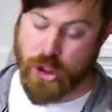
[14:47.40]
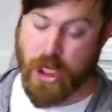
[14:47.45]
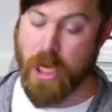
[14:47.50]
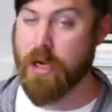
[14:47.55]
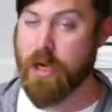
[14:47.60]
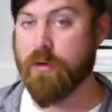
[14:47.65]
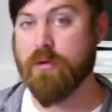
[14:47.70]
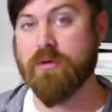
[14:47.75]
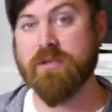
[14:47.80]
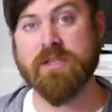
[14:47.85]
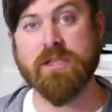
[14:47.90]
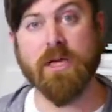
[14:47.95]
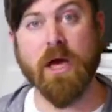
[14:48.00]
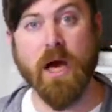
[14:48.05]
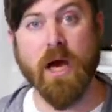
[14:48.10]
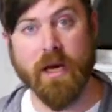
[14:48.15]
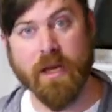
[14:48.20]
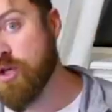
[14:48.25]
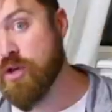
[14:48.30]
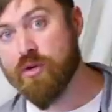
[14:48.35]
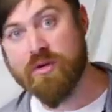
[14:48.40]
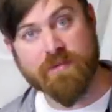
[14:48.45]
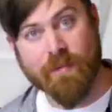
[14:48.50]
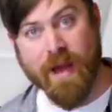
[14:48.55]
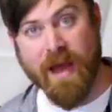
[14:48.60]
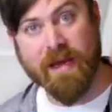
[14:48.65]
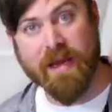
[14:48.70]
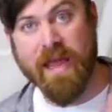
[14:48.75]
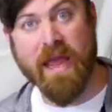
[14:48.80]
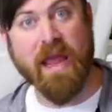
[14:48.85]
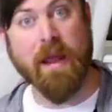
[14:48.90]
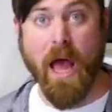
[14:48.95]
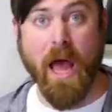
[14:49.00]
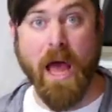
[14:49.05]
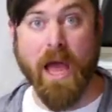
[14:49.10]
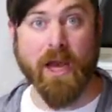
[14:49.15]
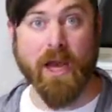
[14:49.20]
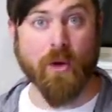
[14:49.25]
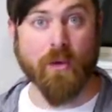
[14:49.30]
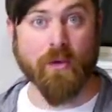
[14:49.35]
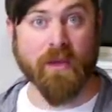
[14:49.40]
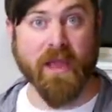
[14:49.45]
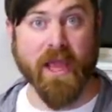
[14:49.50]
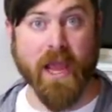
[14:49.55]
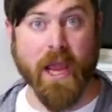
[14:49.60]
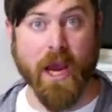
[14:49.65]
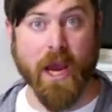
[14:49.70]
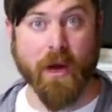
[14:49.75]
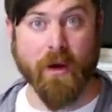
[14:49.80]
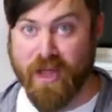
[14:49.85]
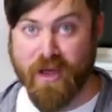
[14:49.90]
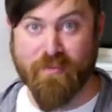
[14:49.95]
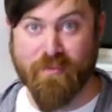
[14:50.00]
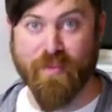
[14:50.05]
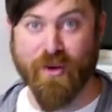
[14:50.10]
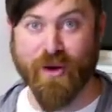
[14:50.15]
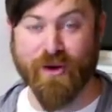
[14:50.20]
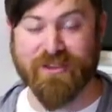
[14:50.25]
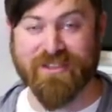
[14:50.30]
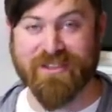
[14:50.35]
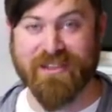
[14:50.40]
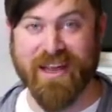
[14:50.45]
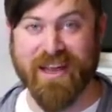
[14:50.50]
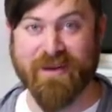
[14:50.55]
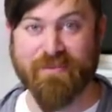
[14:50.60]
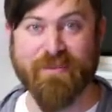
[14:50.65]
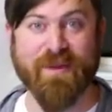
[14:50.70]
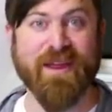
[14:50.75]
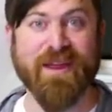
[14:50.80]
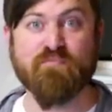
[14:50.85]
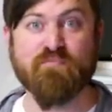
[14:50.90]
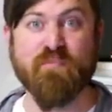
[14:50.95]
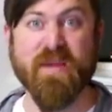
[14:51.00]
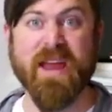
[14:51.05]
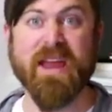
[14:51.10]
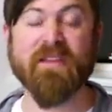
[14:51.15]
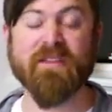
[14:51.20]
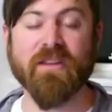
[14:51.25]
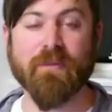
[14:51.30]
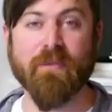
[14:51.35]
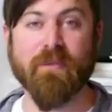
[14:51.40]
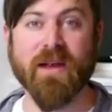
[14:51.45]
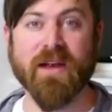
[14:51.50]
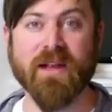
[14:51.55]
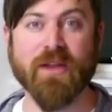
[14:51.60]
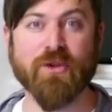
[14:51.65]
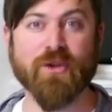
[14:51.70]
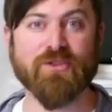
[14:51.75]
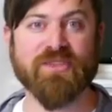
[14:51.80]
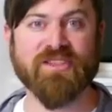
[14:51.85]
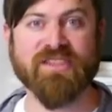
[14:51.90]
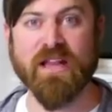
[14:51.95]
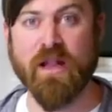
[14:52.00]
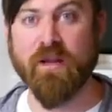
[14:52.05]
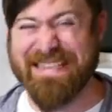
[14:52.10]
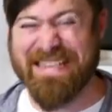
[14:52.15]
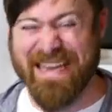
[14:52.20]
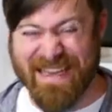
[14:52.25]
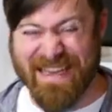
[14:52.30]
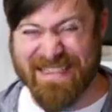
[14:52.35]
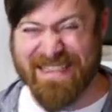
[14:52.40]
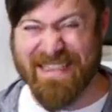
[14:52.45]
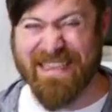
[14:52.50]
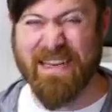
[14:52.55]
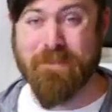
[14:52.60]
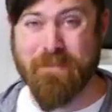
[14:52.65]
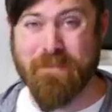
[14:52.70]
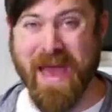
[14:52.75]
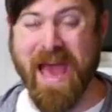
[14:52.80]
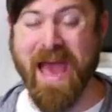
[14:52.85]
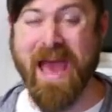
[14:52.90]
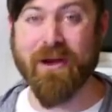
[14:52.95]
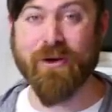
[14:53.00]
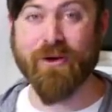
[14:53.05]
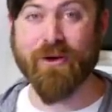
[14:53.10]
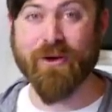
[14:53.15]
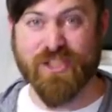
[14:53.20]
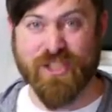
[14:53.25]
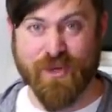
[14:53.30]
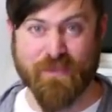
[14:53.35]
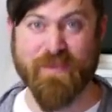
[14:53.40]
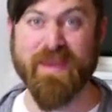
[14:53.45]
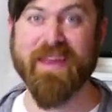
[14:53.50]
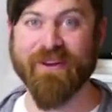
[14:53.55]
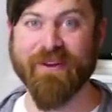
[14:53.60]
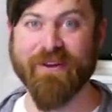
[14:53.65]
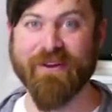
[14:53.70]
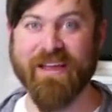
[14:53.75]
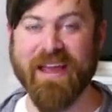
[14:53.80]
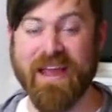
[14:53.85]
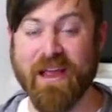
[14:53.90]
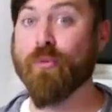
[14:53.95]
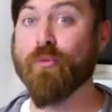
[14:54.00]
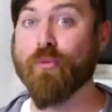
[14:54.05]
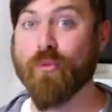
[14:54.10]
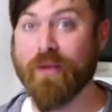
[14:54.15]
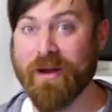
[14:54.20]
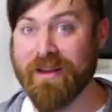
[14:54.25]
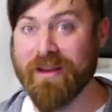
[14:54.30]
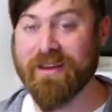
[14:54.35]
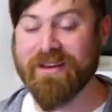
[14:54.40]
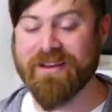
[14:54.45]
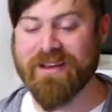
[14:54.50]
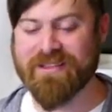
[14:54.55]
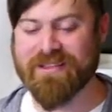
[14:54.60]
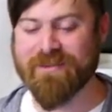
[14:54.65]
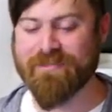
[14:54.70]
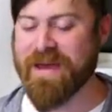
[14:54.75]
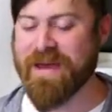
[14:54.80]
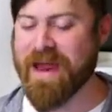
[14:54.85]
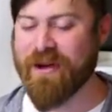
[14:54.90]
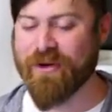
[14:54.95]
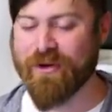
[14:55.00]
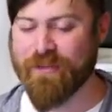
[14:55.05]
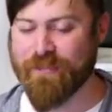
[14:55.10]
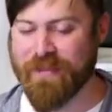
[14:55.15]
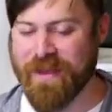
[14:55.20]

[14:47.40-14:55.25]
John Cristani. Use my name. I don't care. Impersonate me. Make the money yourself. Doesn't matter to me, okay? Really doesn't matter to